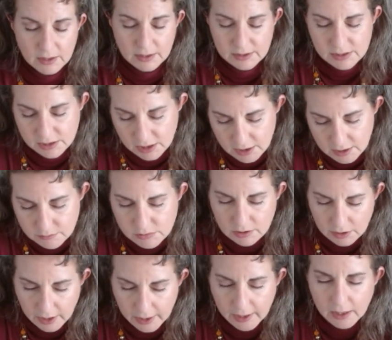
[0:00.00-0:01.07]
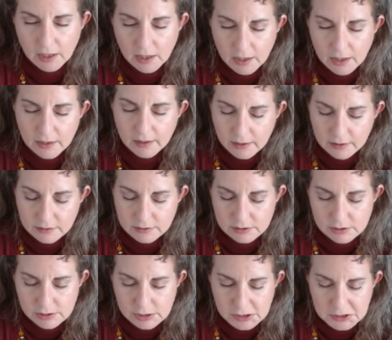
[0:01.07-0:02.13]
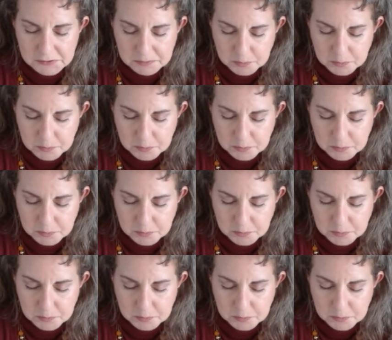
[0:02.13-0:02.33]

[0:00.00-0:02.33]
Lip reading: seems like it is